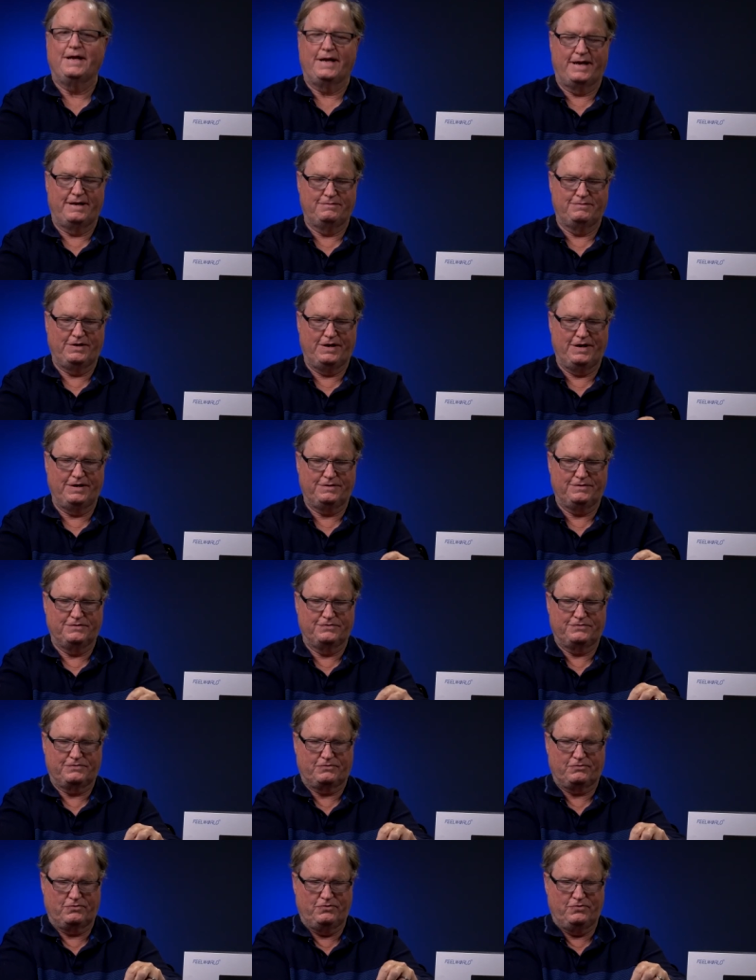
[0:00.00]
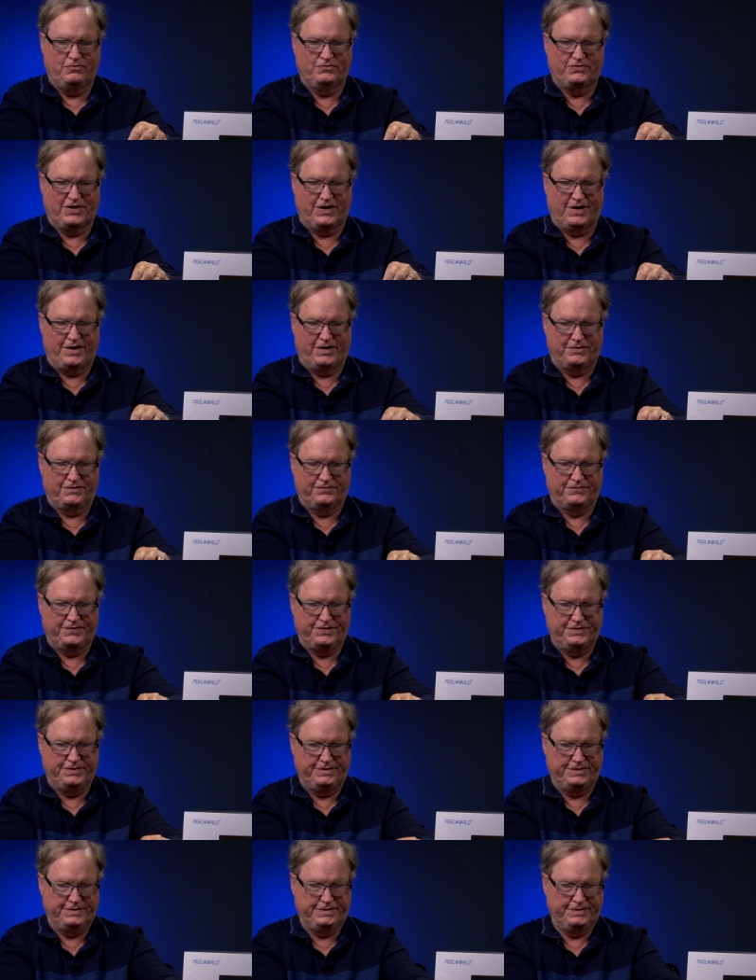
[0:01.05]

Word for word: and take the screws out of it.